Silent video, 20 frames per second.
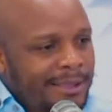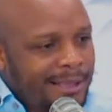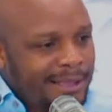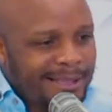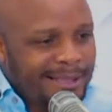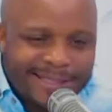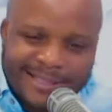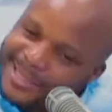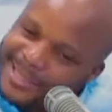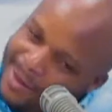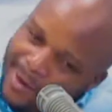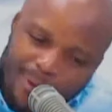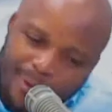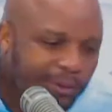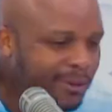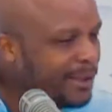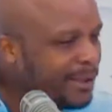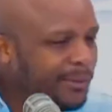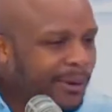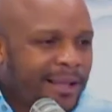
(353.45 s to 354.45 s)
It is the
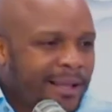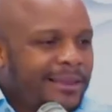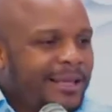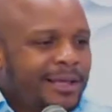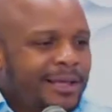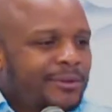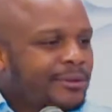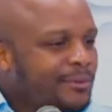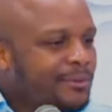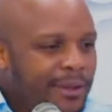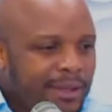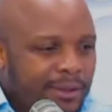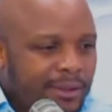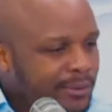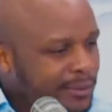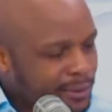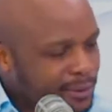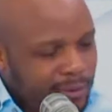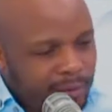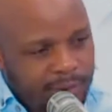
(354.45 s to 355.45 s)
only one that will make
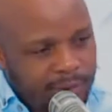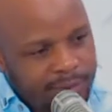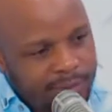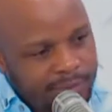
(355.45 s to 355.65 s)
you grow.